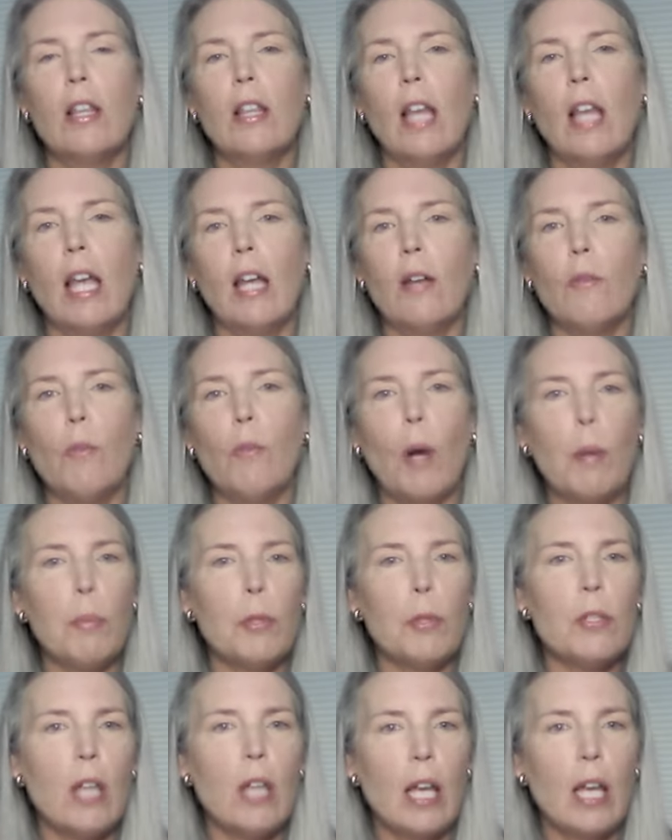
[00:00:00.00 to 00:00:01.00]
They
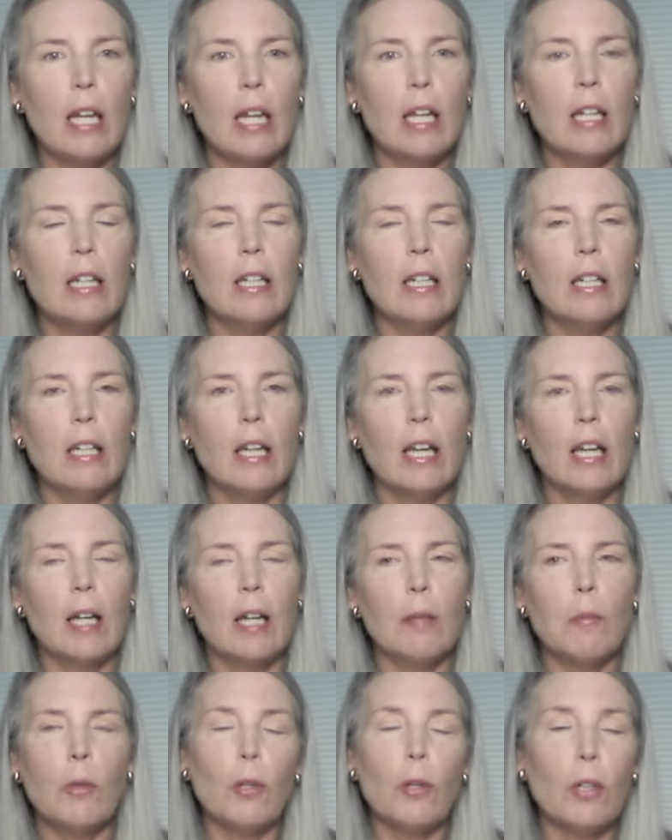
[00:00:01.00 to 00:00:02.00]
represented,
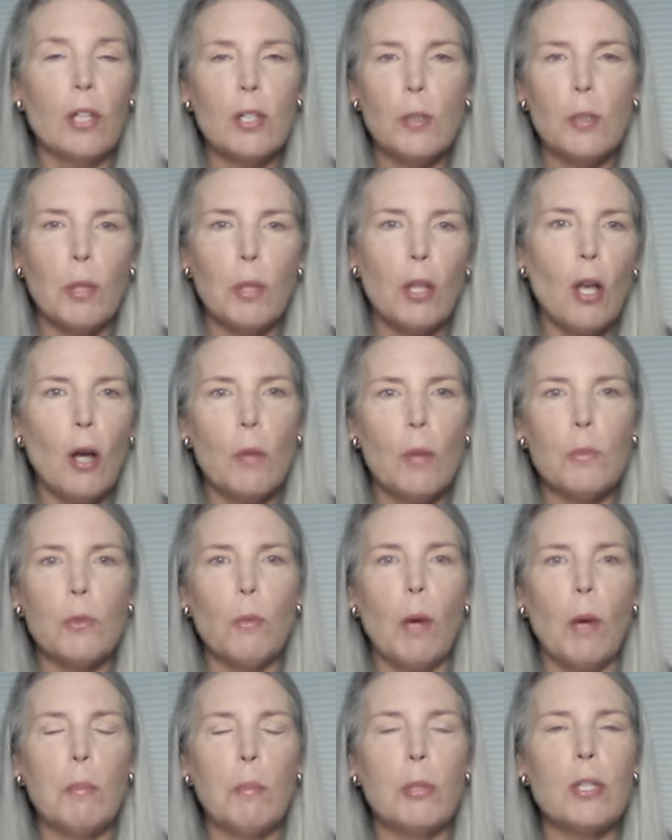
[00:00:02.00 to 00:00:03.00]
or Elizabeth
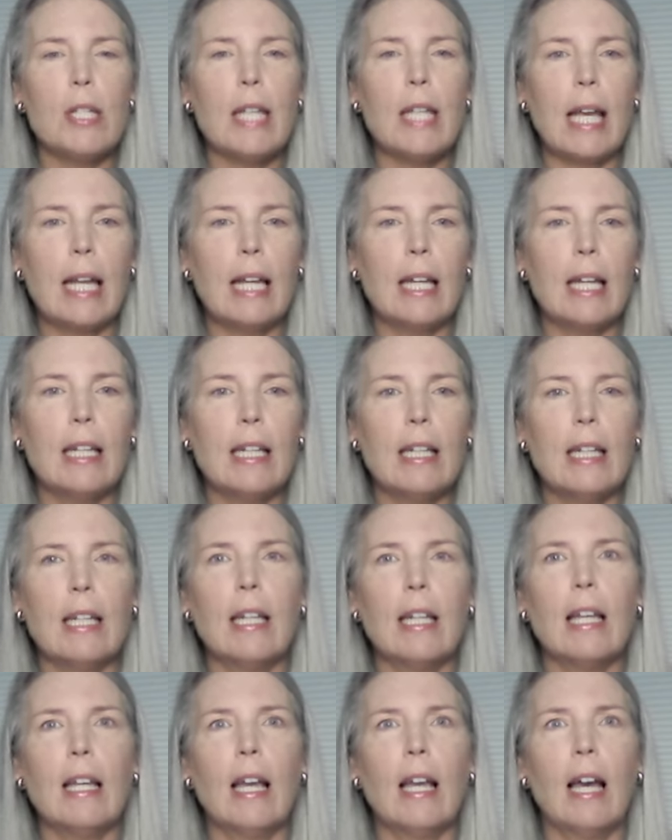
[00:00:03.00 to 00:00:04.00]
Holmes represented,
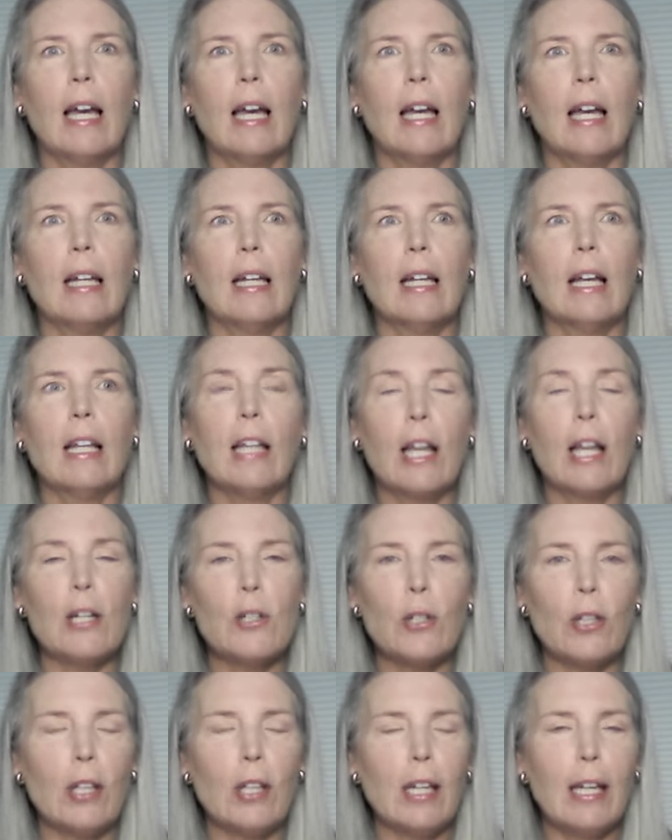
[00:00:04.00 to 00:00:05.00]

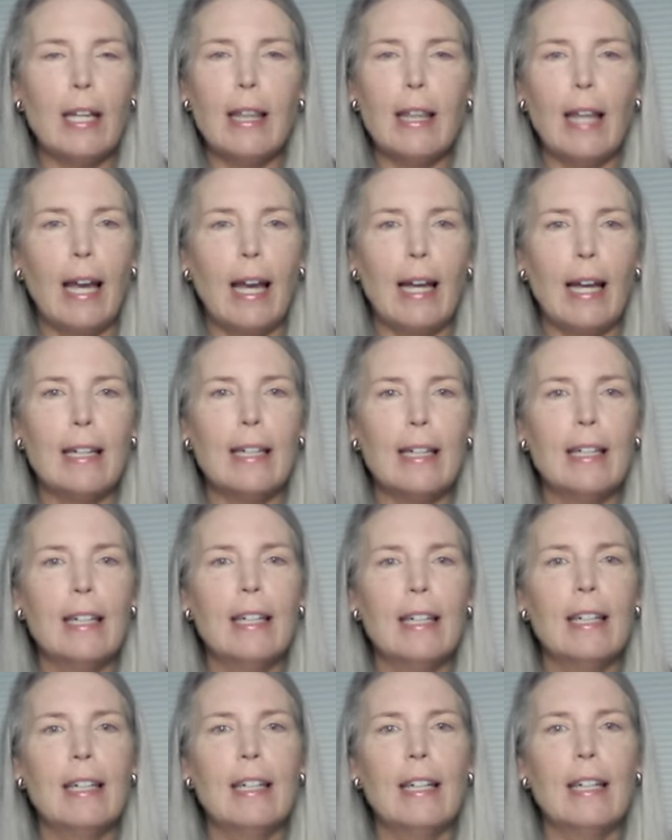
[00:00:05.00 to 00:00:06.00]
allegedly that
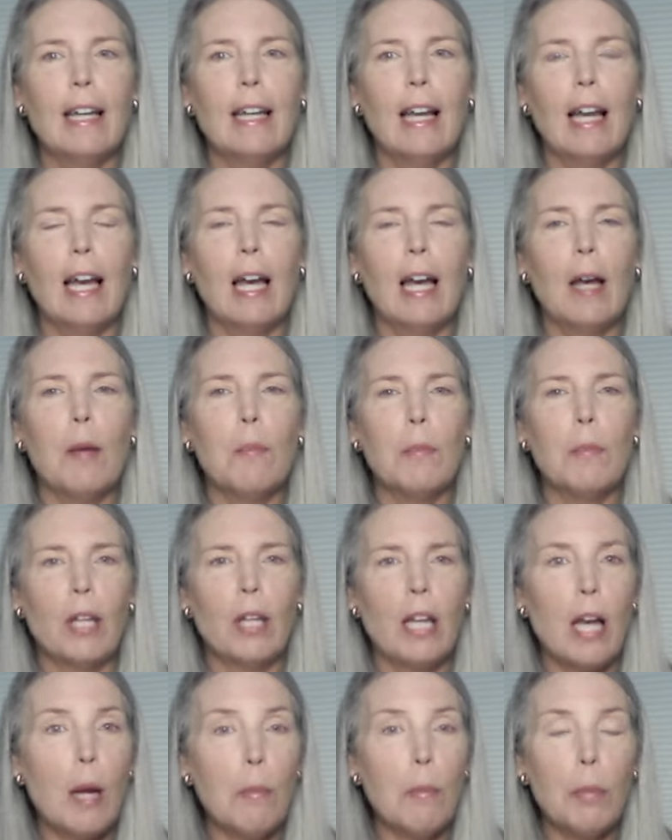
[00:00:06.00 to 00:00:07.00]
the
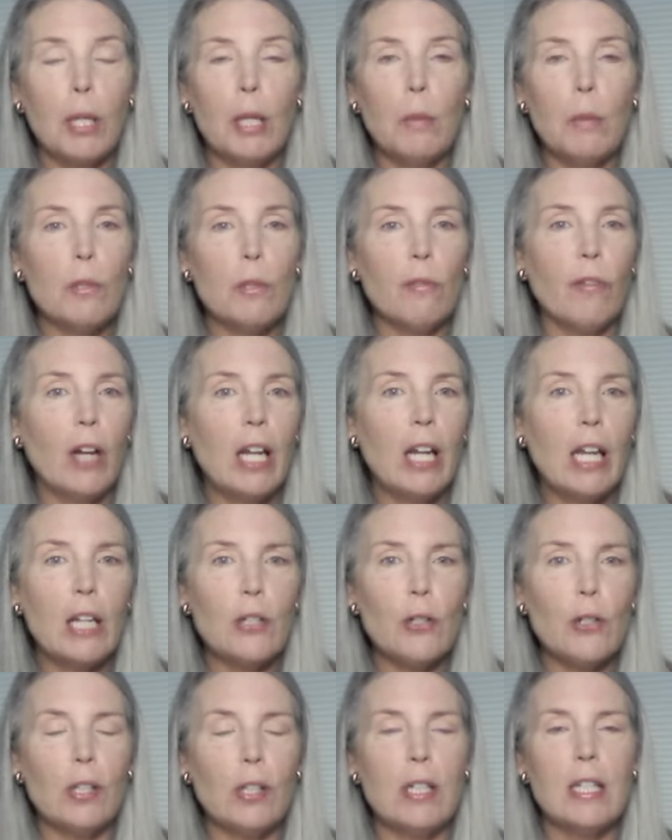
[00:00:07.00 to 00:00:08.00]
company was
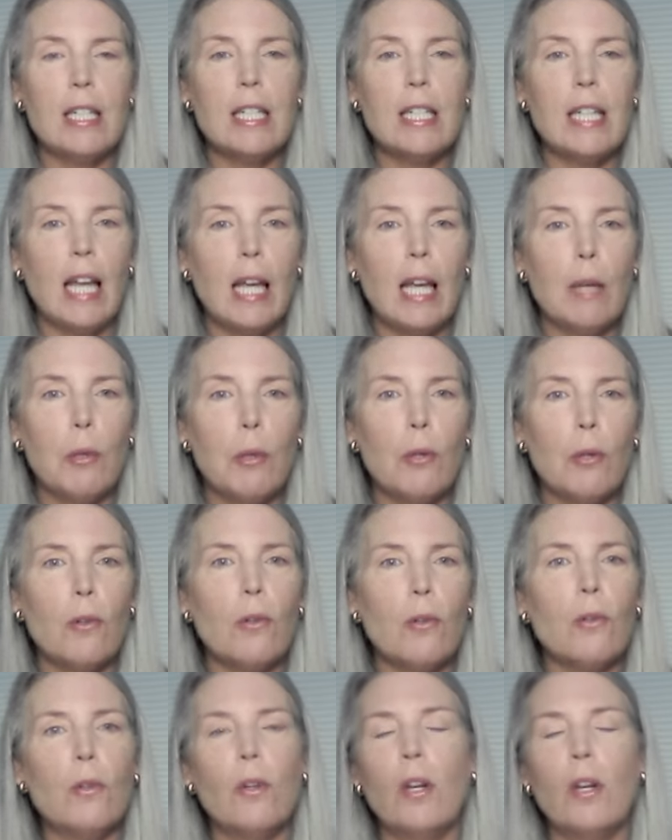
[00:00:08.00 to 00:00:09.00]
financially
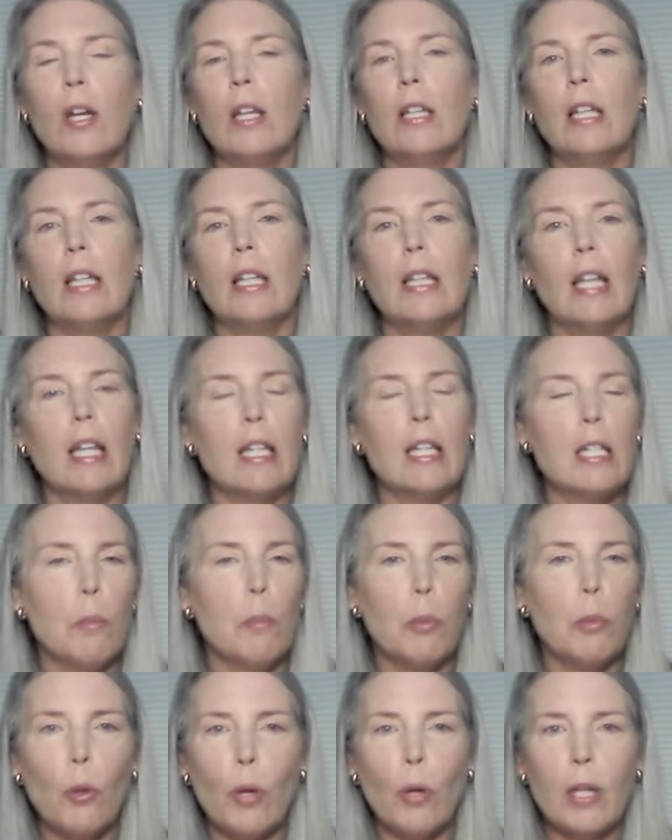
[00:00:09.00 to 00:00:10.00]
stable, that they
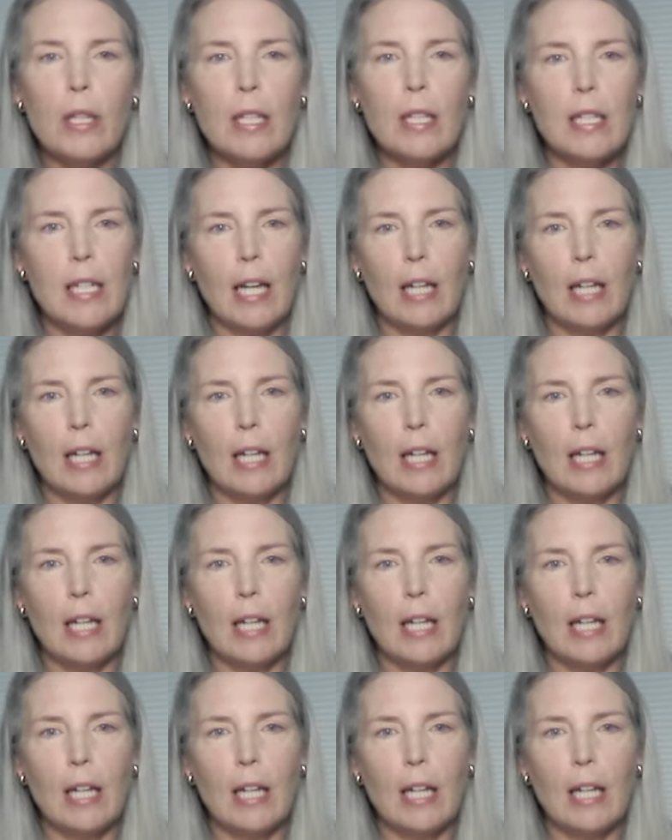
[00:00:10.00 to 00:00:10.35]
deployed the